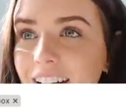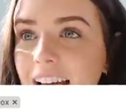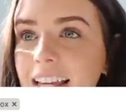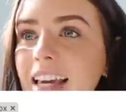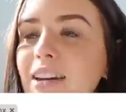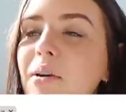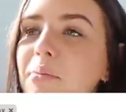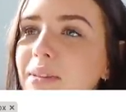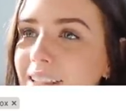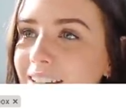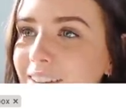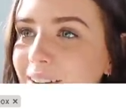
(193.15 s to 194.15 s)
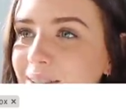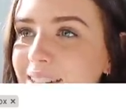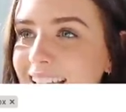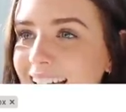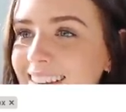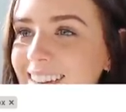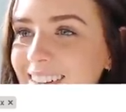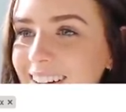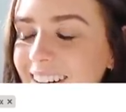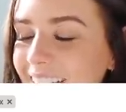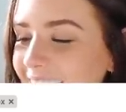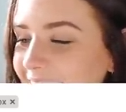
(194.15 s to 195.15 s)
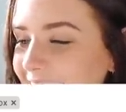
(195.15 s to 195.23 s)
I cannot believe it was that long ago.